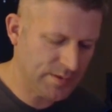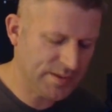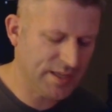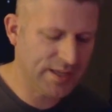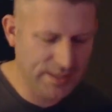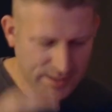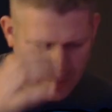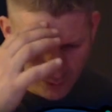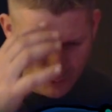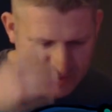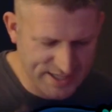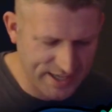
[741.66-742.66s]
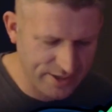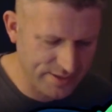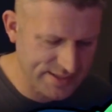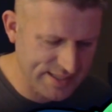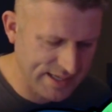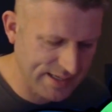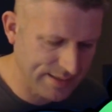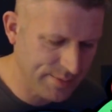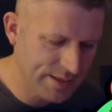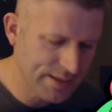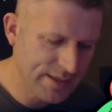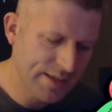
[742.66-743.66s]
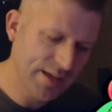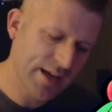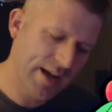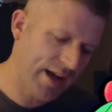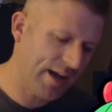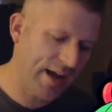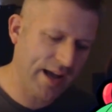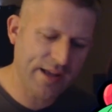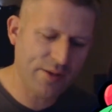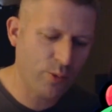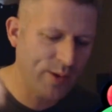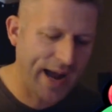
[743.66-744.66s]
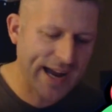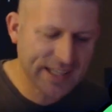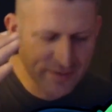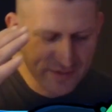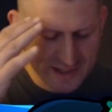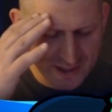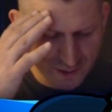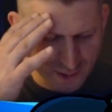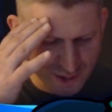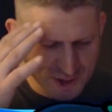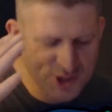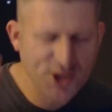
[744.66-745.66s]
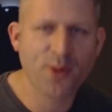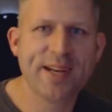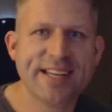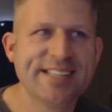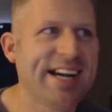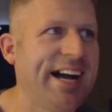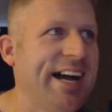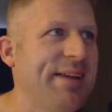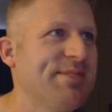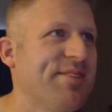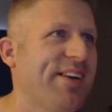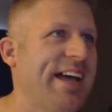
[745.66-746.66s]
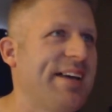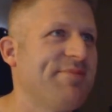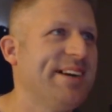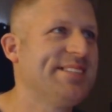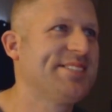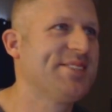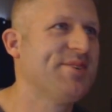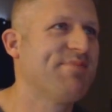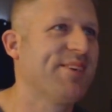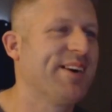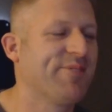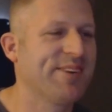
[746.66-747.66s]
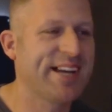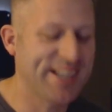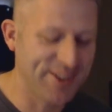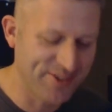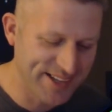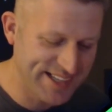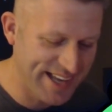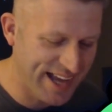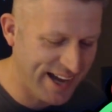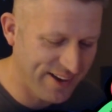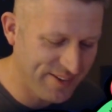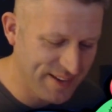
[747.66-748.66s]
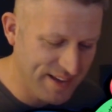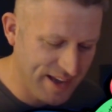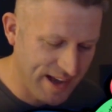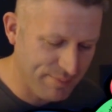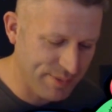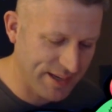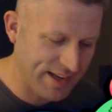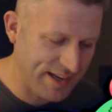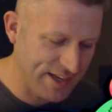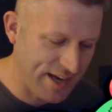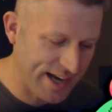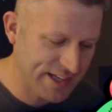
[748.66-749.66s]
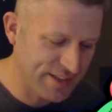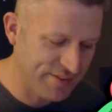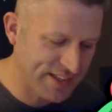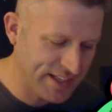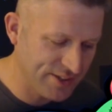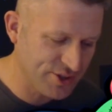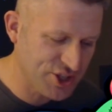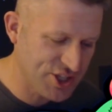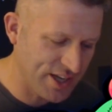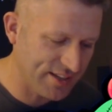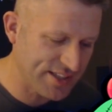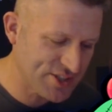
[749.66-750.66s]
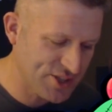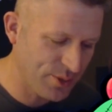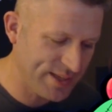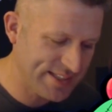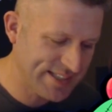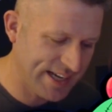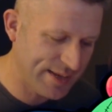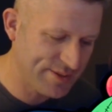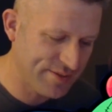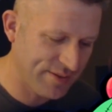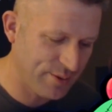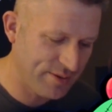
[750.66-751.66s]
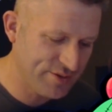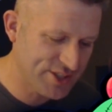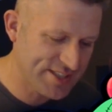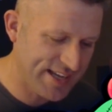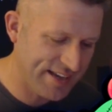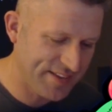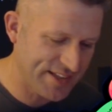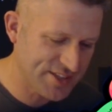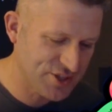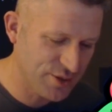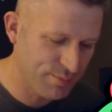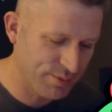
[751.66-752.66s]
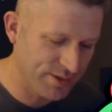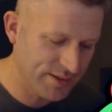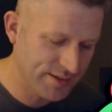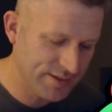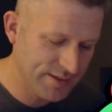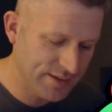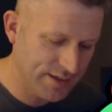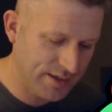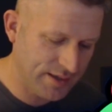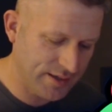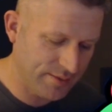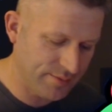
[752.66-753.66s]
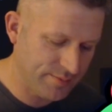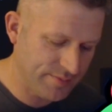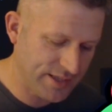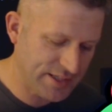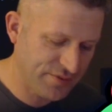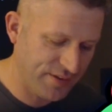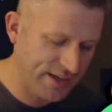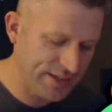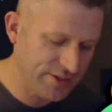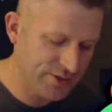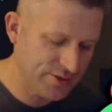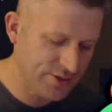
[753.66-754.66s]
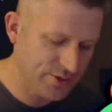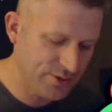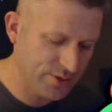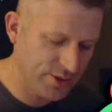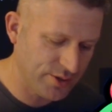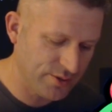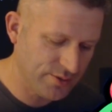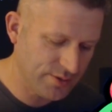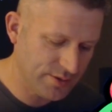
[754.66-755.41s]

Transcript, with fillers: Oh, almost got her in time. Uh, I could have killed her so many times if I had my super. We're not gonna win now. But I could have killed Shelly so many times if I would have just had that super. Um, that's fine. You do you. Do you.